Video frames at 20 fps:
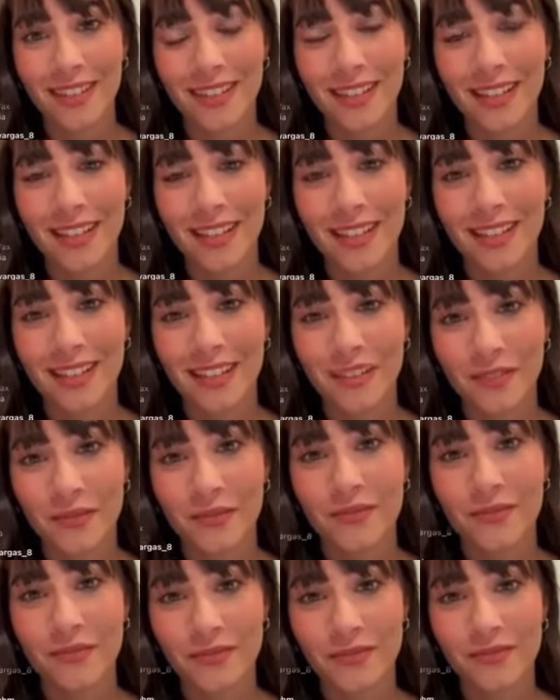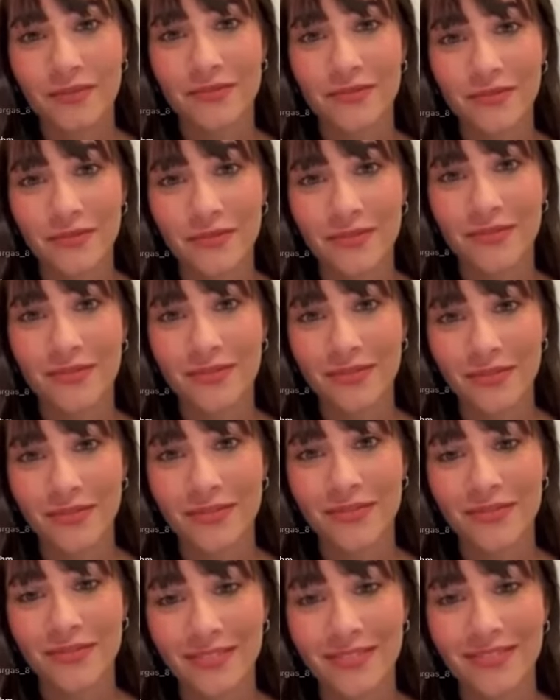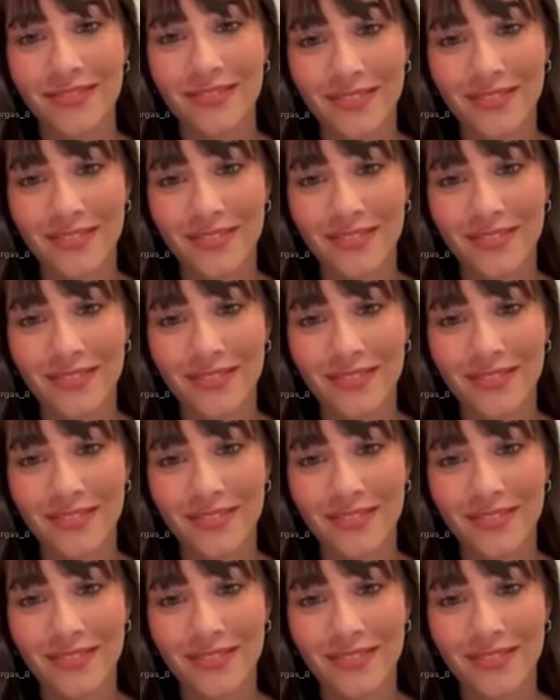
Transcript: (silent)